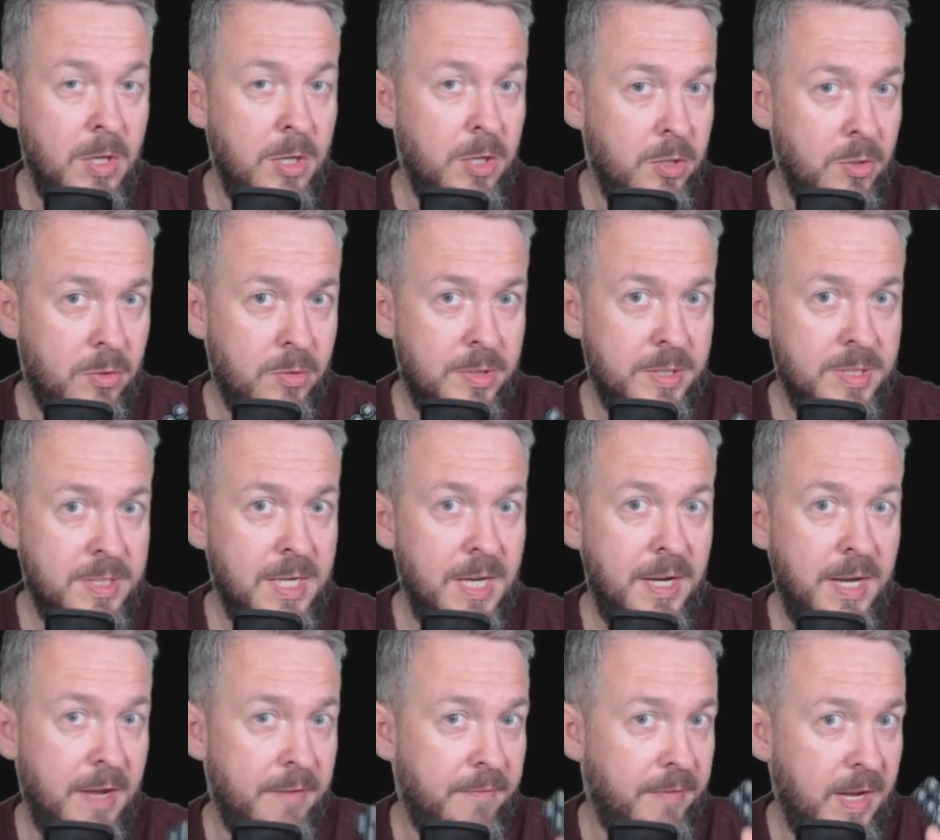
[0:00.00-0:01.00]
Yours
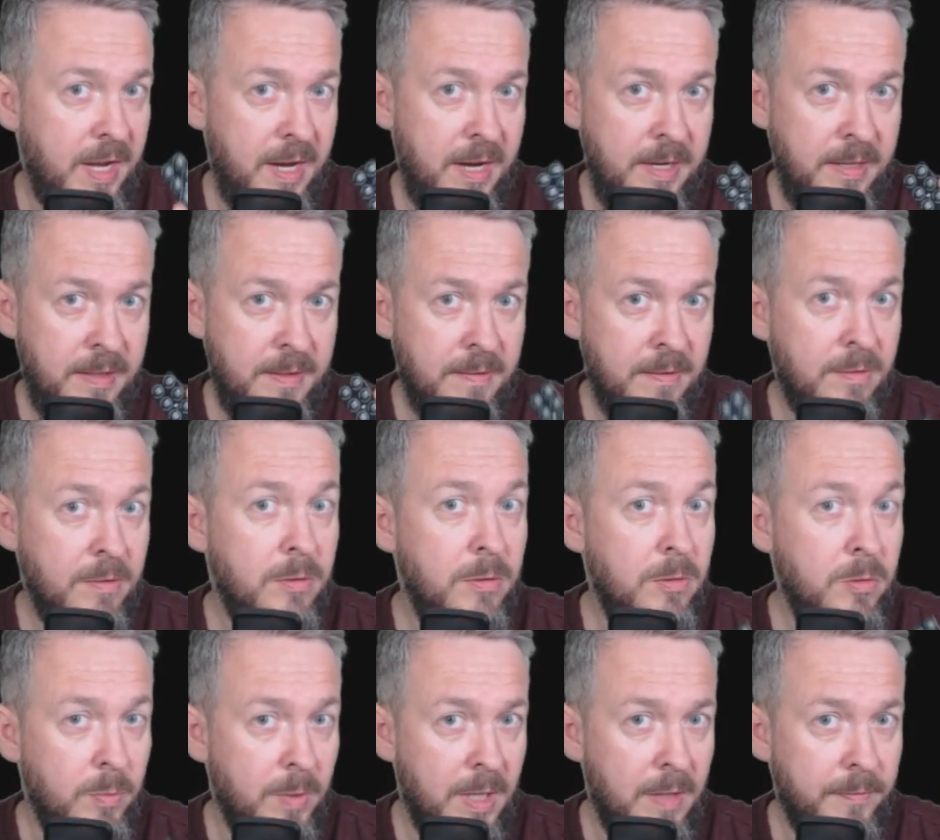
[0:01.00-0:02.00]
can have eight,
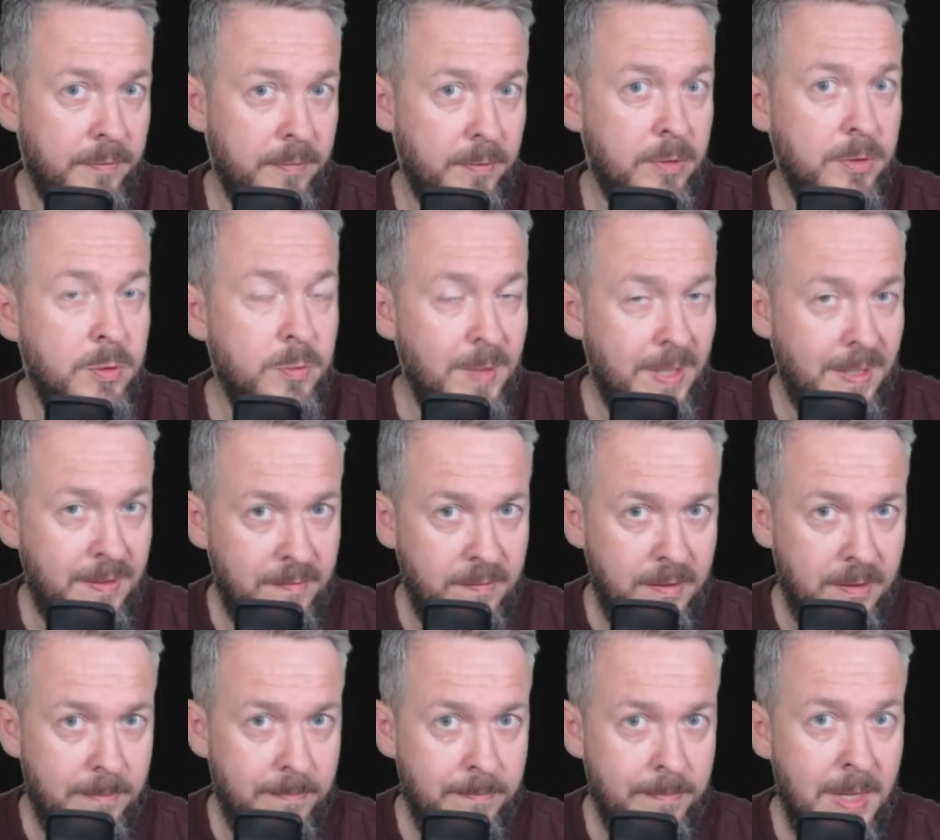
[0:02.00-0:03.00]
twelve or
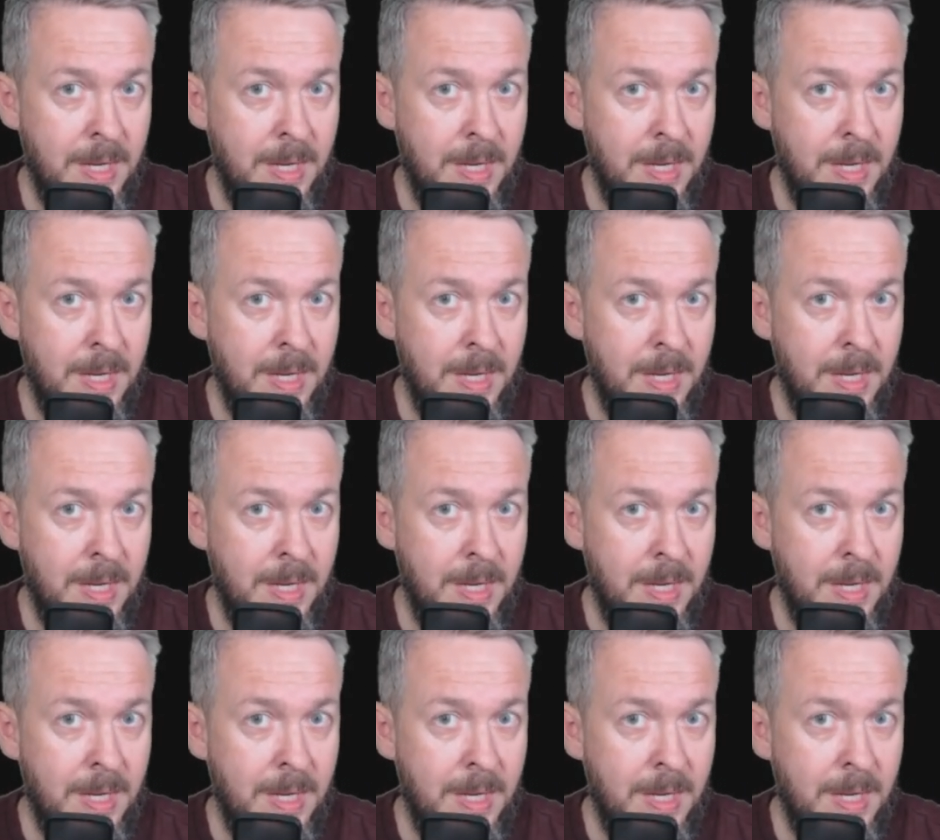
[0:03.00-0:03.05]
twenty.